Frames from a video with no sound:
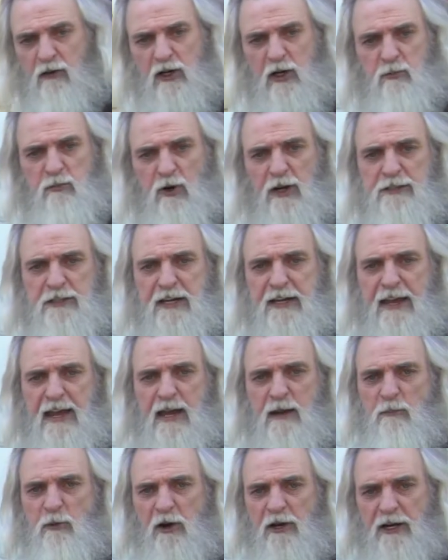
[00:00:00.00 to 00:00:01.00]
going to bring the
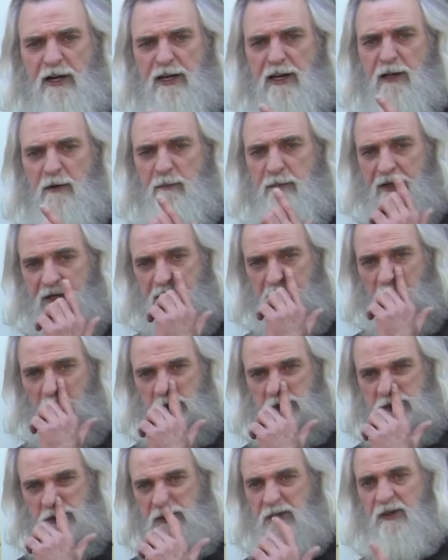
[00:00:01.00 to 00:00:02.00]
camera in a little bit
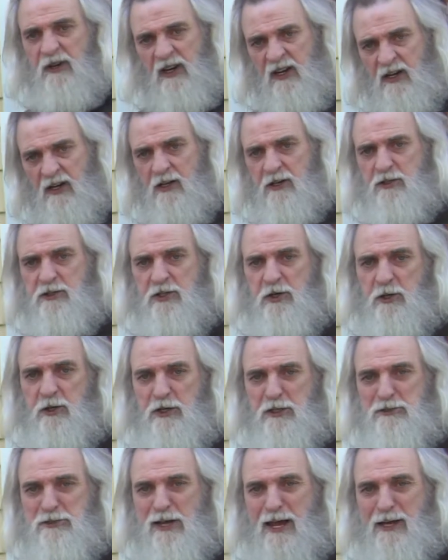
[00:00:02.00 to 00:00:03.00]
closer to show you
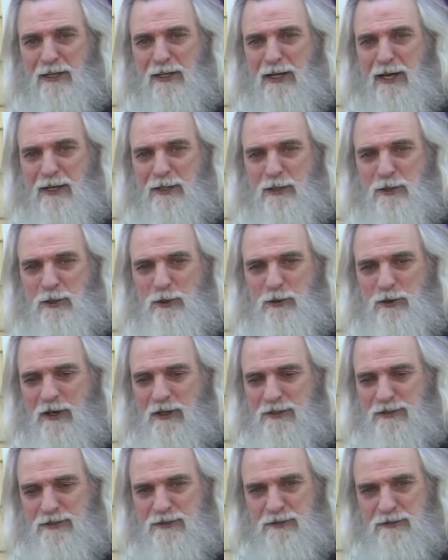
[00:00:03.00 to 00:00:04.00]
exactly how to do
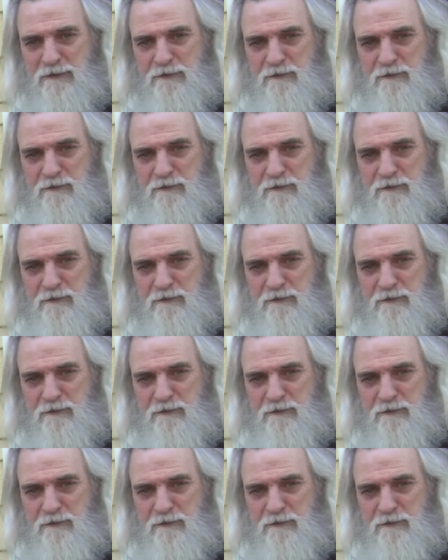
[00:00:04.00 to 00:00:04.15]
this.